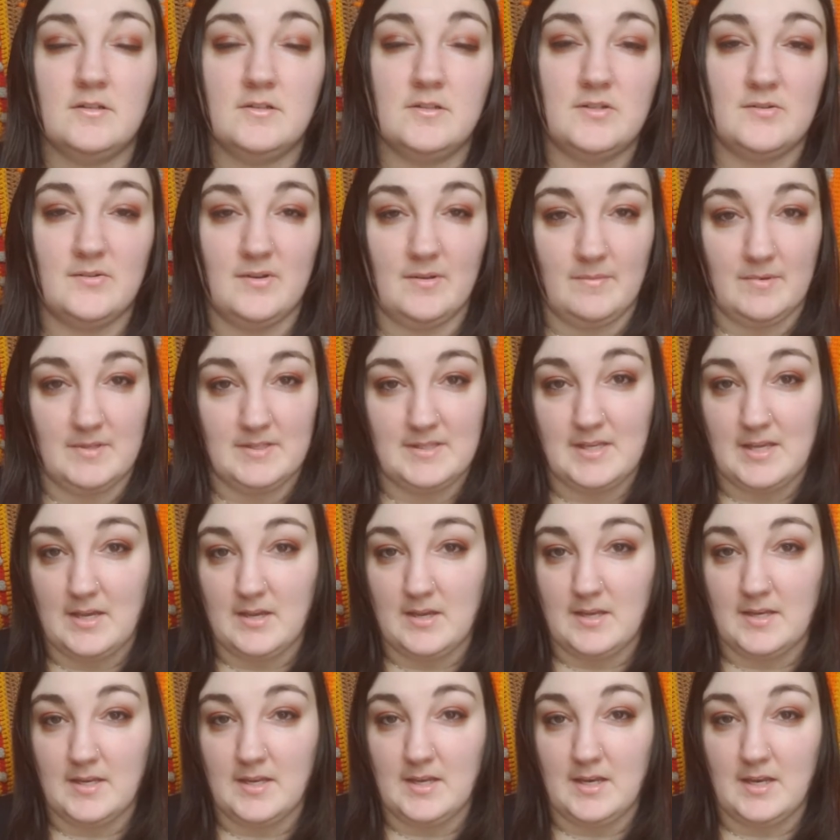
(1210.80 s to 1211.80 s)
doing
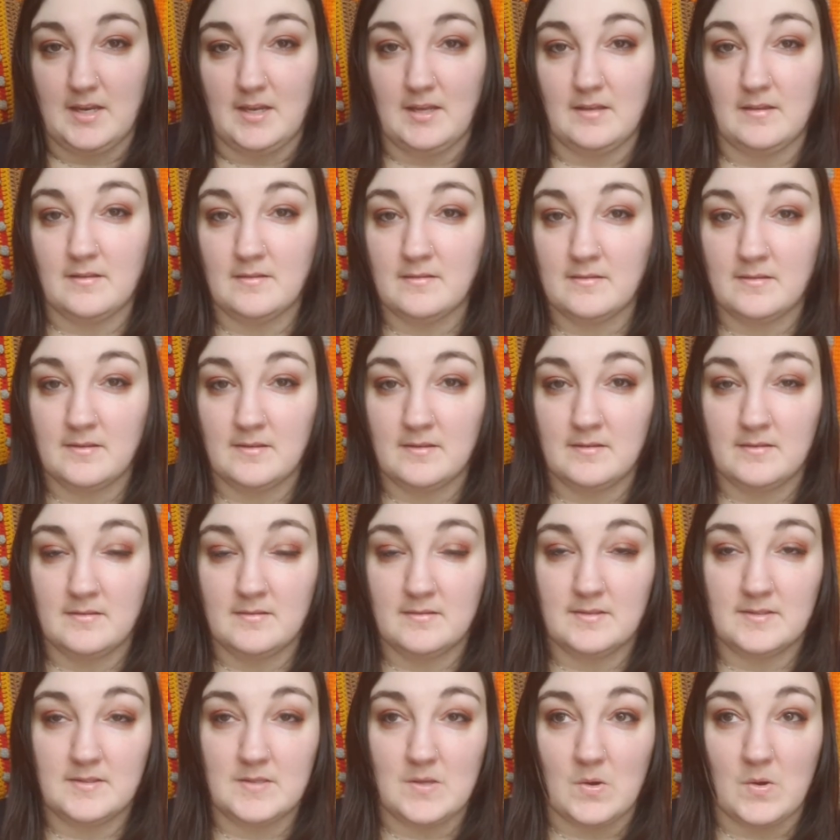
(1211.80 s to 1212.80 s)
mosaic knitting.
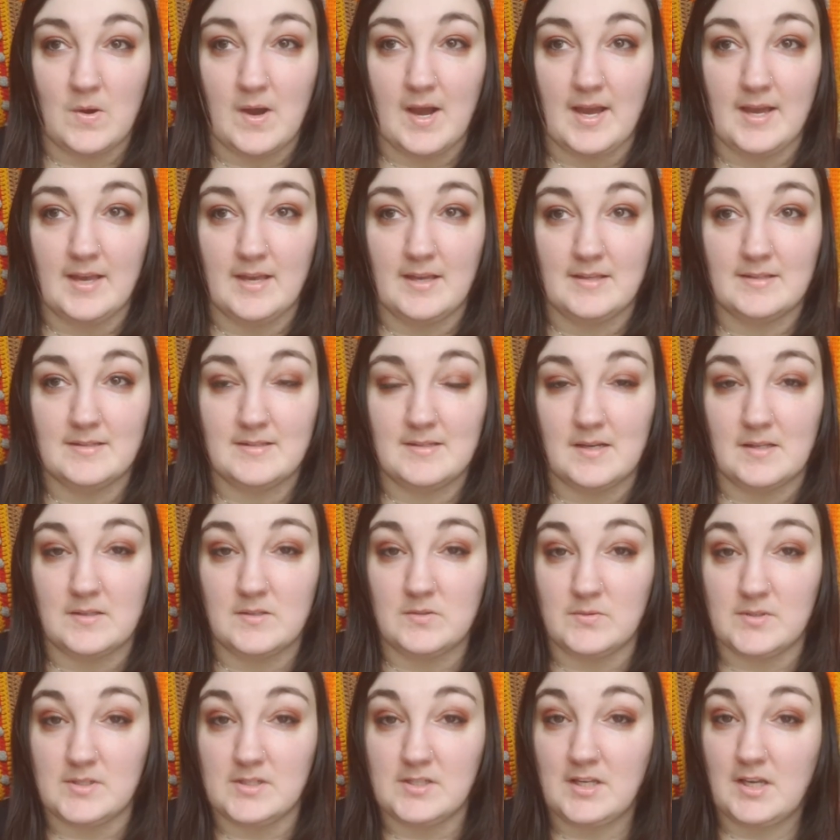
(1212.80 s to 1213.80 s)
So I instead
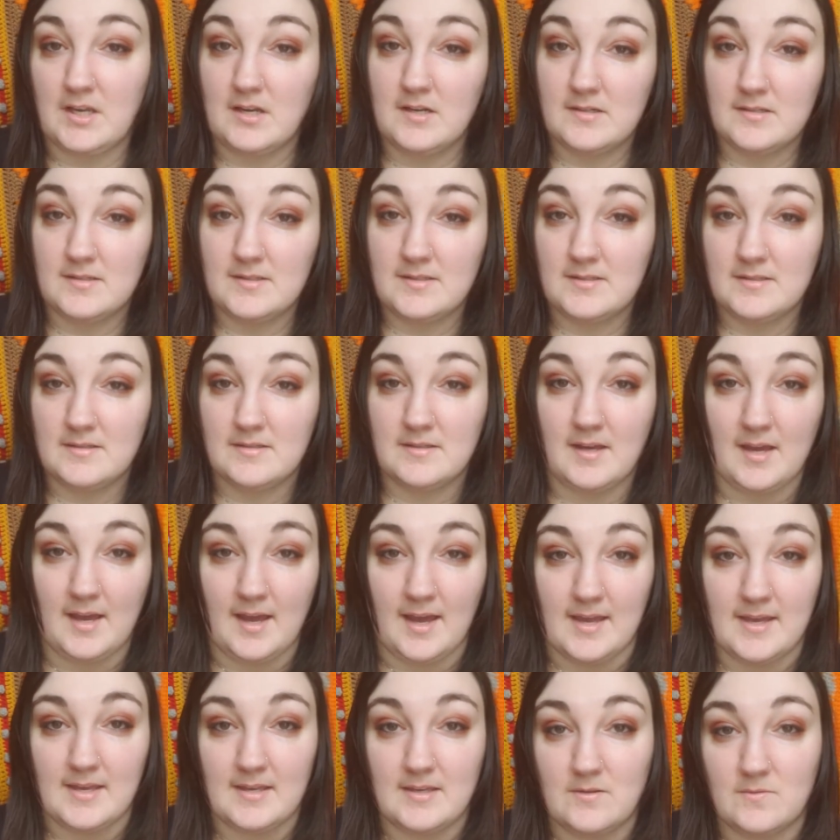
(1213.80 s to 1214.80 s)
switched gears.
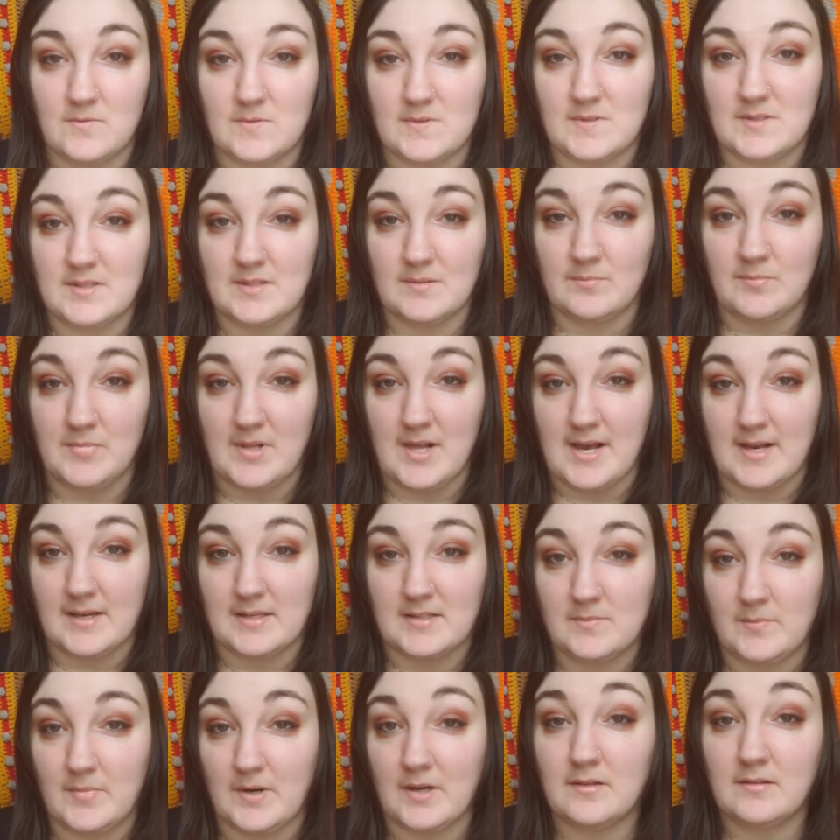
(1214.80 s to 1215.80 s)
I used the black
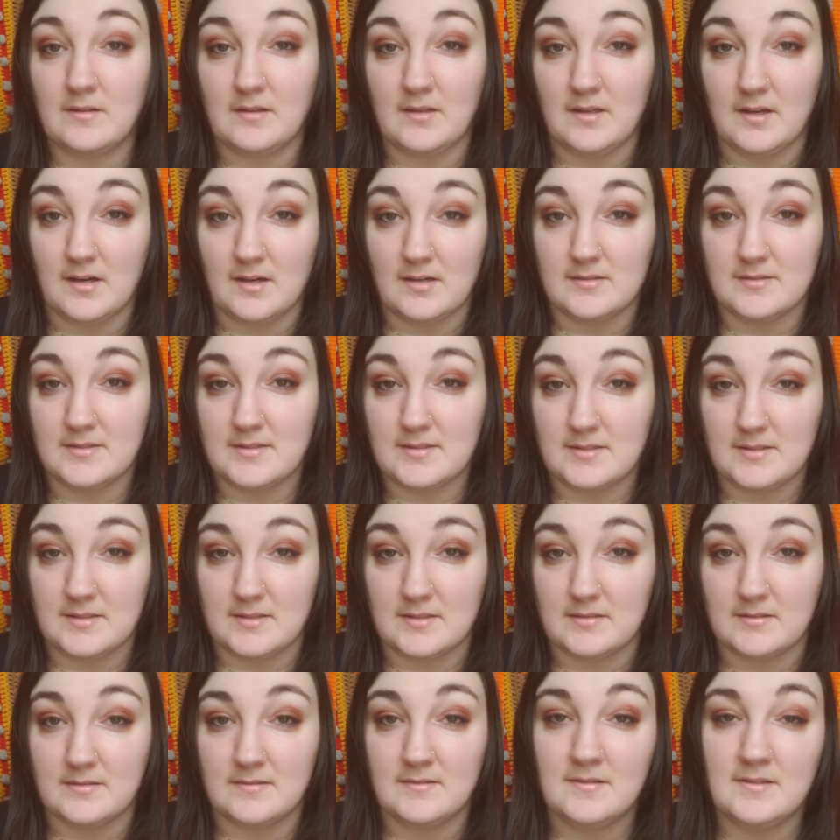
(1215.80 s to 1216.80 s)
sparkly yarn
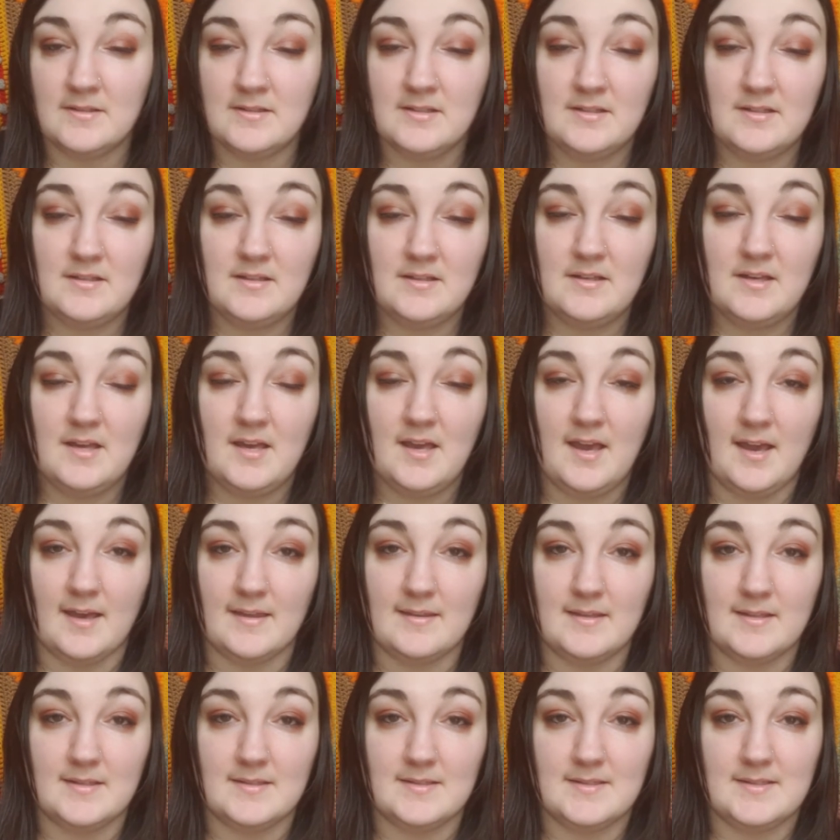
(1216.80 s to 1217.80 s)
still, and
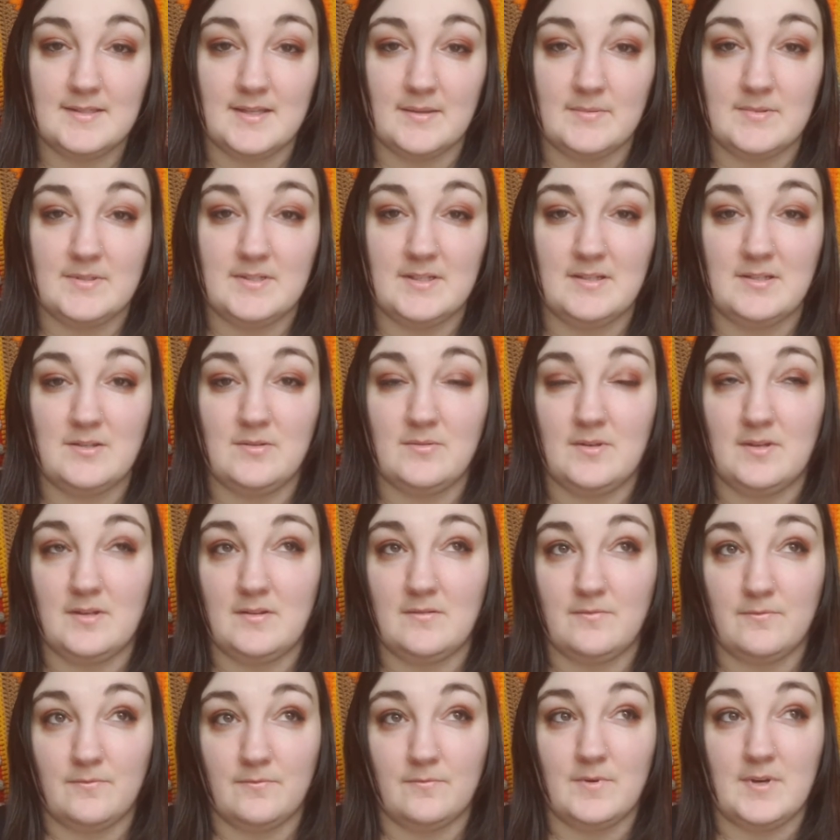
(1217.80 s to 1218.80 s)
then substituted
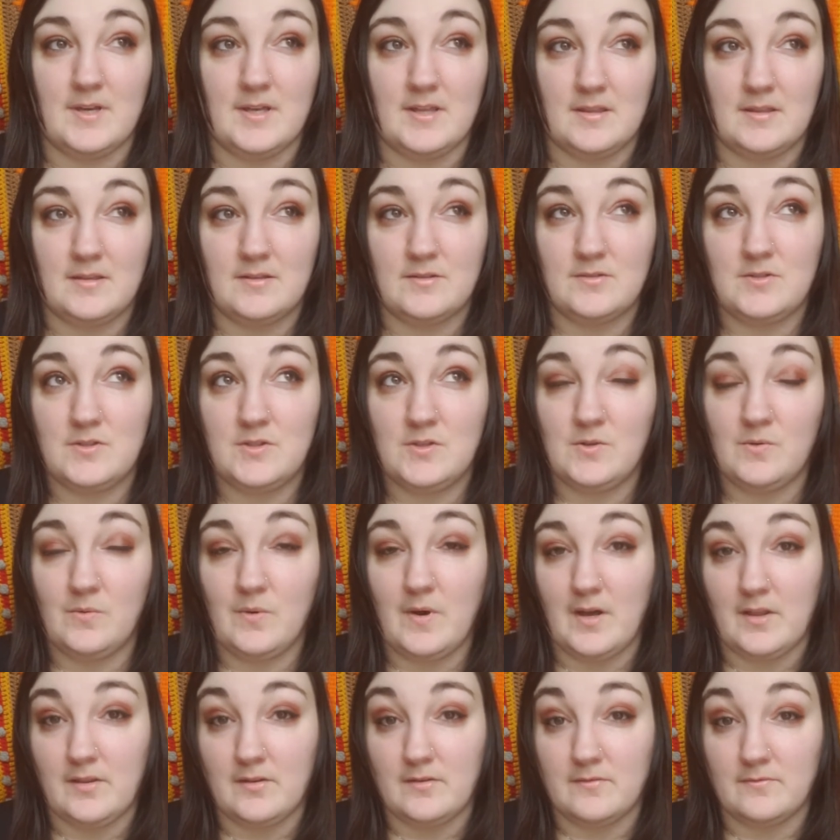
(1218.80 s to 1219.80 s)
with 2
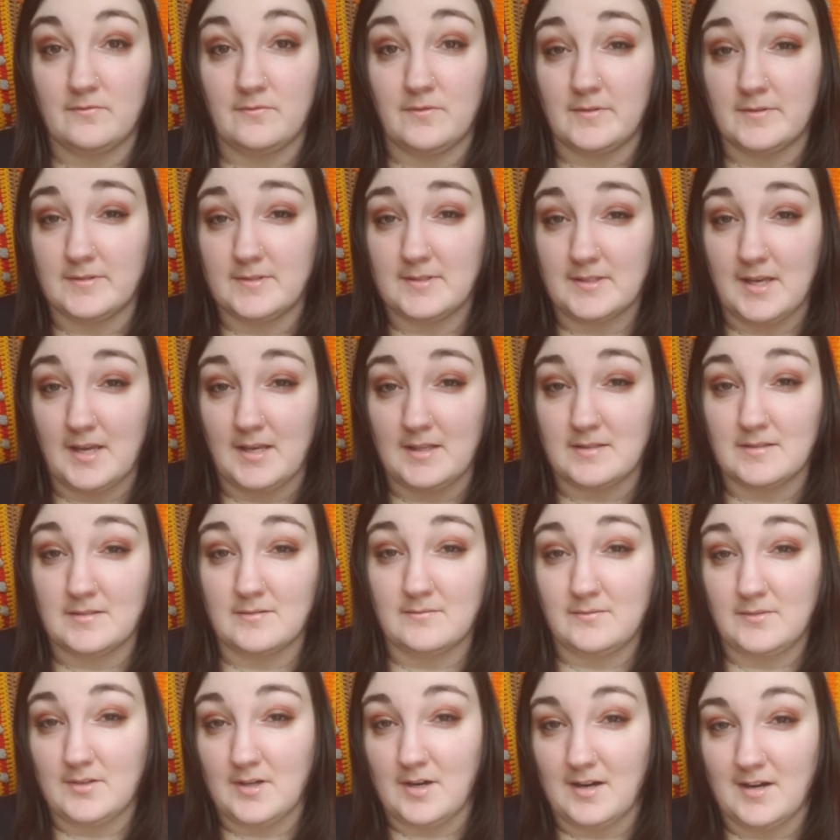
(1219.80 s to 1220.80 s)
other full skeins
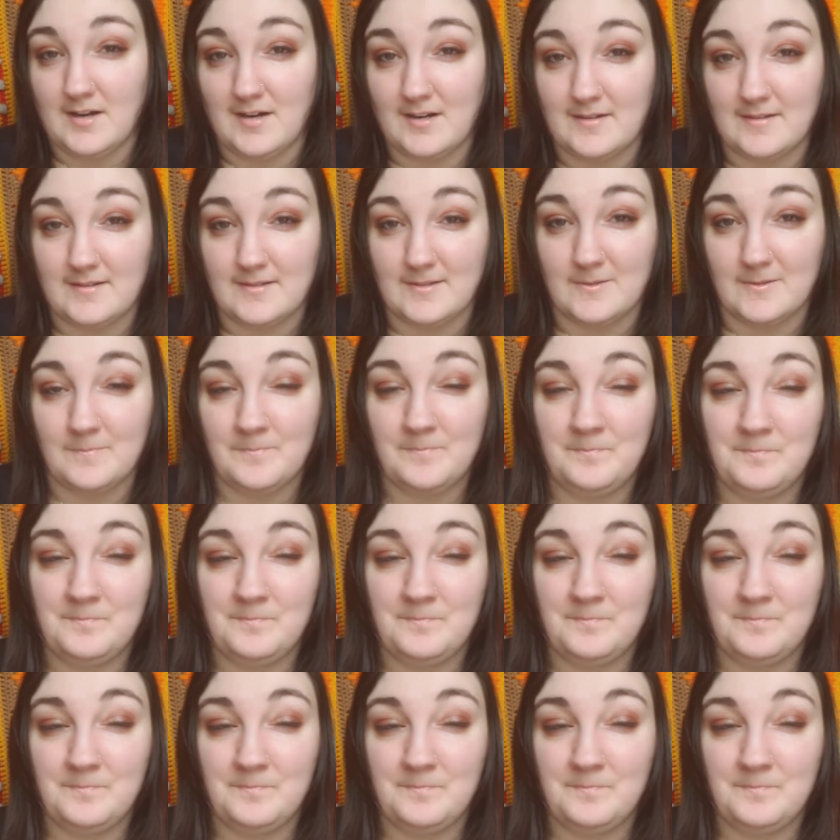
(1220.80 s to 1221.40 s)
of yarn